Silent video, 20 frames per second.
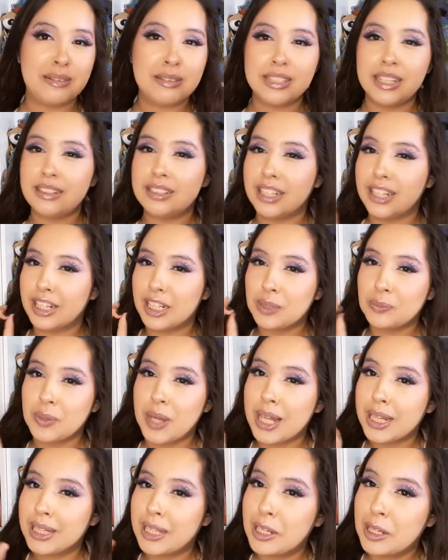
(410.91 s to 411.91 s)
Sometimes I just
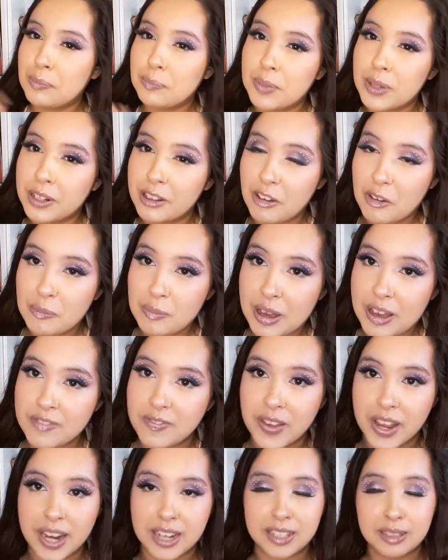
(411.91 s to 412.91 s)
want a little bit of my
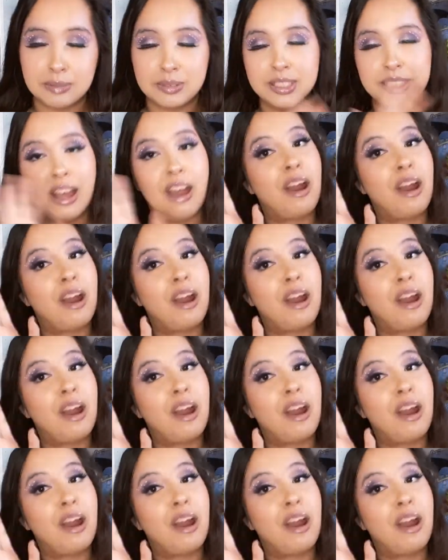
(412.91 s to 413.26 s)
fandoms.